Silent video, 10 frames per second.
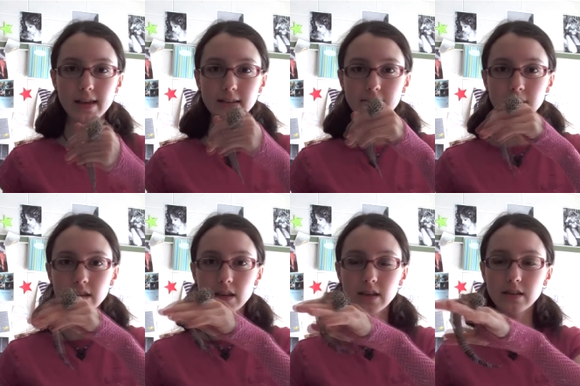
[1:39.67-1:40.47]
this
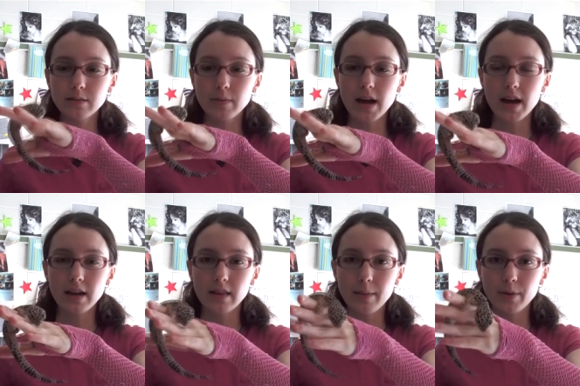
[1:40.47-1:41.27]
is
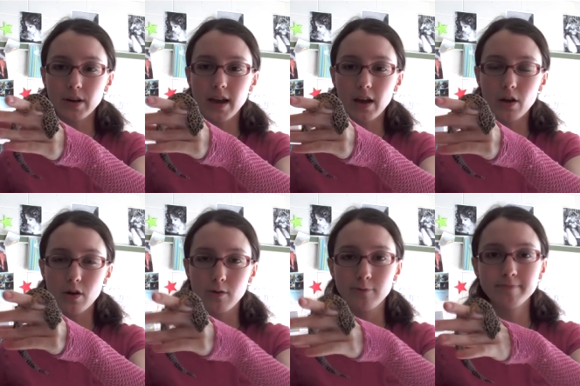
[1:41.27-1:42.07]
my leopard
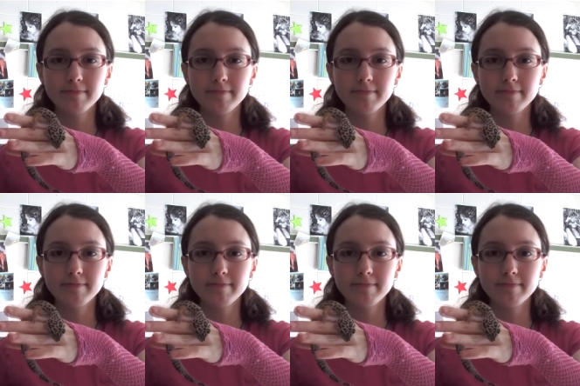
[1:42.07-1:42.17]
gecko